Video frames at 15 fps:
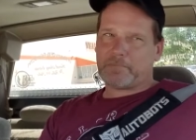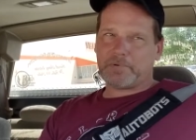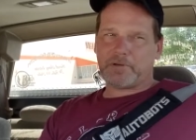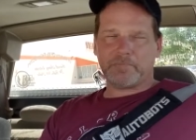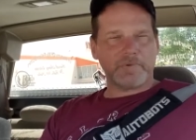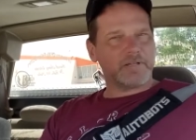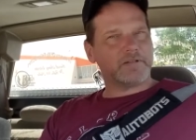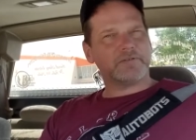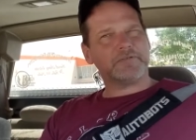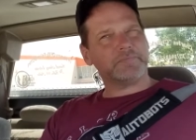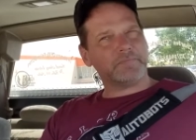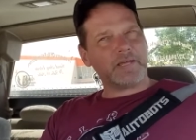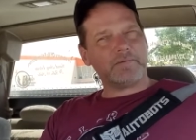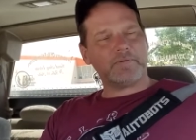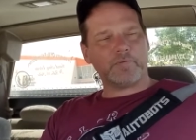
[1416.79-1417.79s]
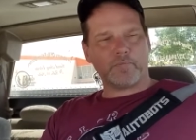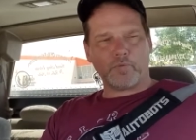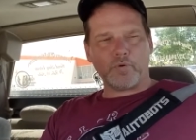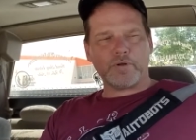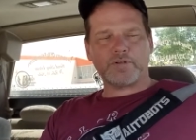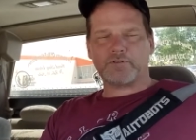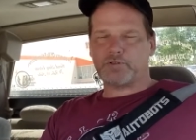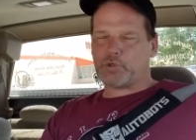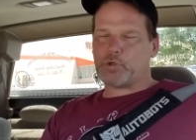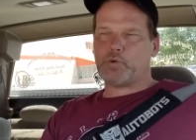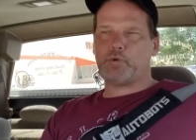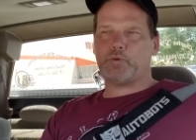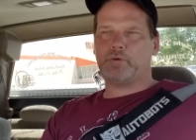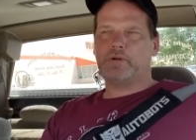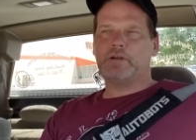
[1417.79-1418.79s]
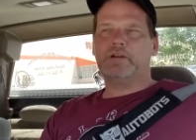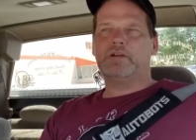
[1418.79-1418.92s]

I'm going to admit, there was maybe 1 or 2,